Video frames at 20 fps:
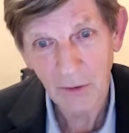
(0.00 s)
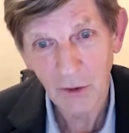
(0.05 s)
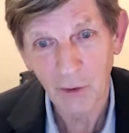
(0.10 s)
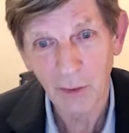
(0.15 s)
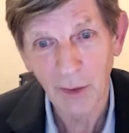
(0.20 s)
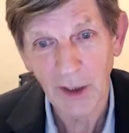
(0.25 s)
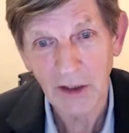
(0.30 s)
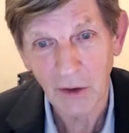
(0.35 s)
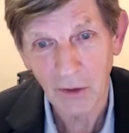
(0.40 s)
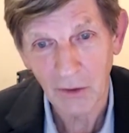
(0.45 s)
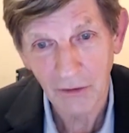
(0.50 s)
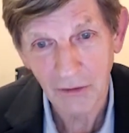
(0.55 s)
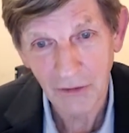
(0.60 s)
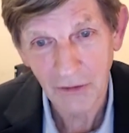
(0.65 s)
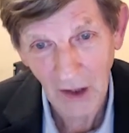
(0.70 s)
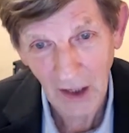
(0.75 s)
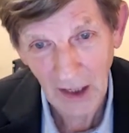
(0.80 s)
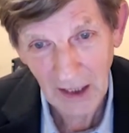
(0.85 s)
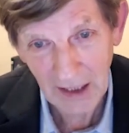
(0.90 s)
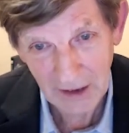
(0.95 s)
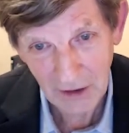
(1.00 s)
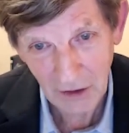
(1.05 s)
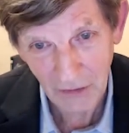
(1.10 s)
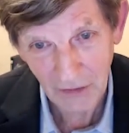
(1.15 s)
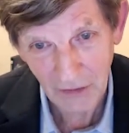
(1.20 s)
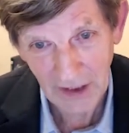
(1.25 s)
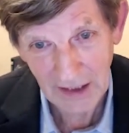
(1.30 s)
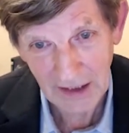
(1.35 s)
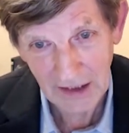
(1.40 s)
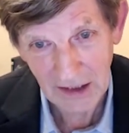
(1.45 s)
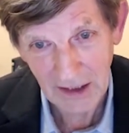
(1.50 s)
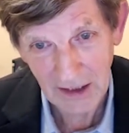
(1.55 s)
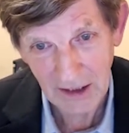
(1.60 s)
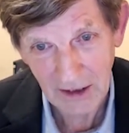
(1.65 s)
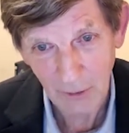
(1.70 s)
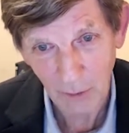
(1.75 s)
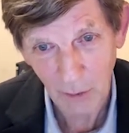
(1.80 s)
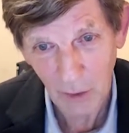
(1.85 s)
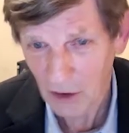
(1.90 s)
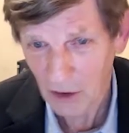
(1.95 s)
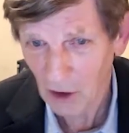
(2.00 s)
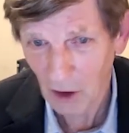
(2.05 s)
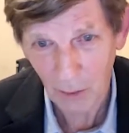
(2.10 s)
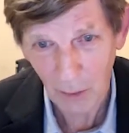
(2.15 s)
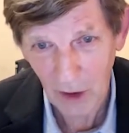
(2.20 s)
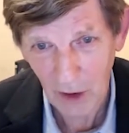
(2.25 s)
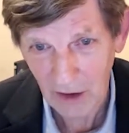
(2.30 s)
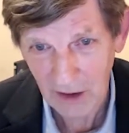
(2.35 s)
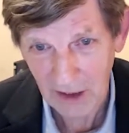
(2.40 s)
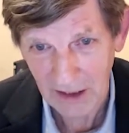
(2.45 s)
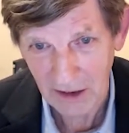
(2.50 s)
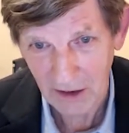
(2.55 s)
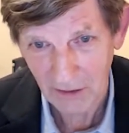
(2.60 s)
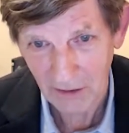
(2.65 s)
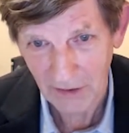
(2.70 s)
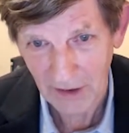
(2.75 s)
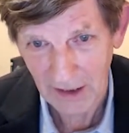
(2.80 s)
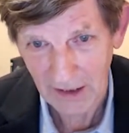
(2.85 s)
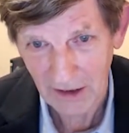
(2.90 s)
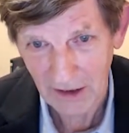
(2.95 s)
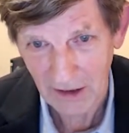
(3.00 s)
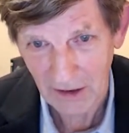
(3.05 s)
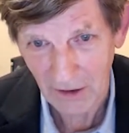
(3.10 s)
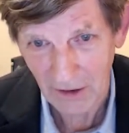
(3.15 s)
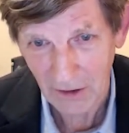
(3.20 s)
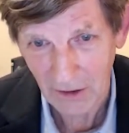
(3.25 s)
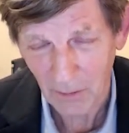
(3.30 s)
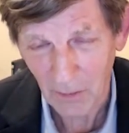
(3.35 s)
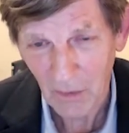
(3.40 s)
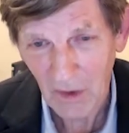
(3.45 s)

you've mentioned file interfaces, but not block interfaces.